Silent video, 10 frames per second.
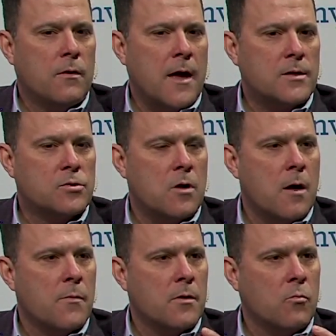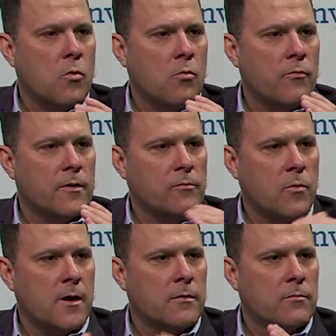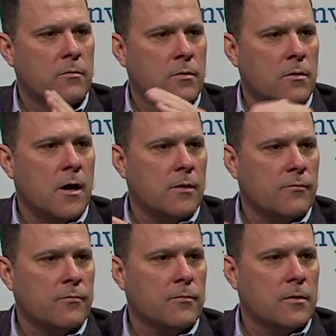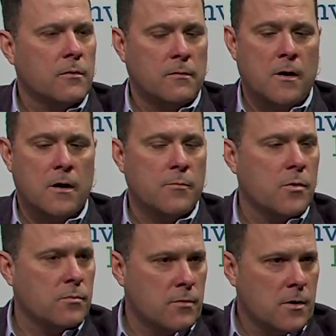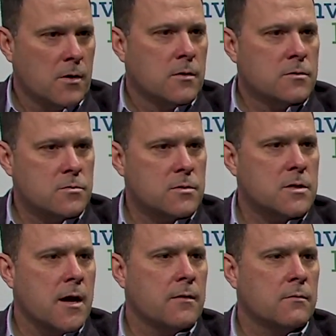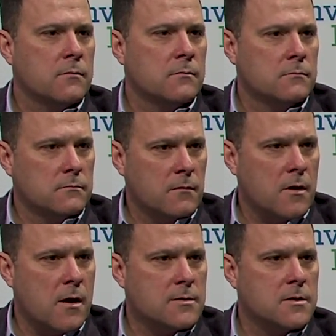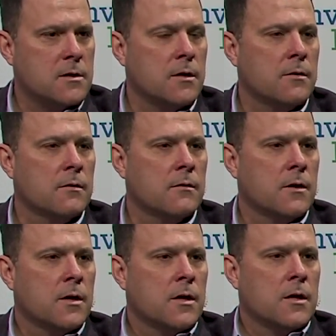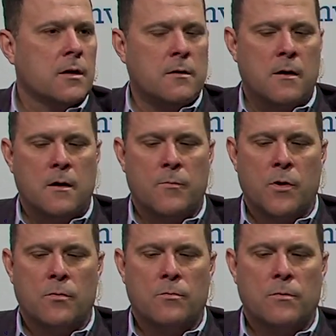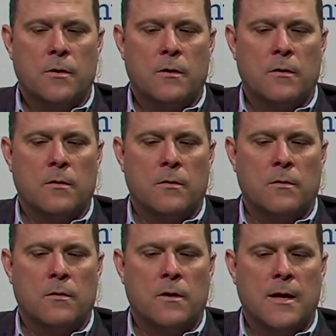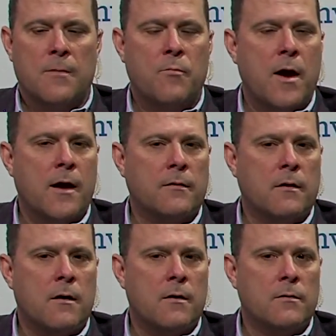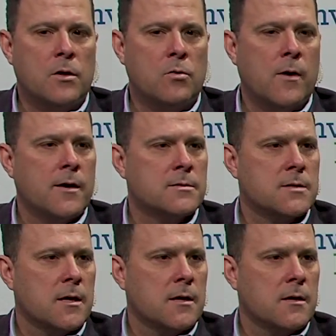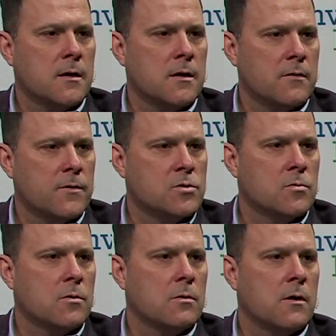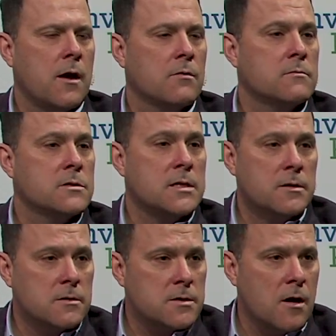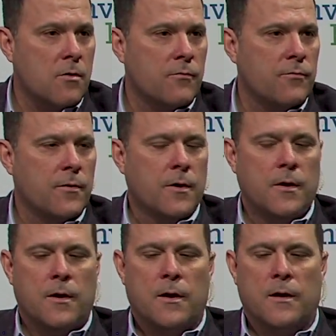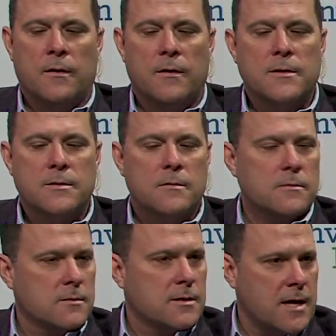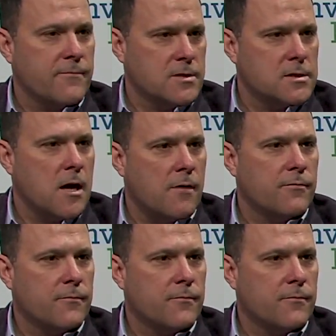that trauma wove its way through your life. You talk about suicidal thoughts in here. You talk about the impact on you as a individual, how you see yourself. It's heavy stuff.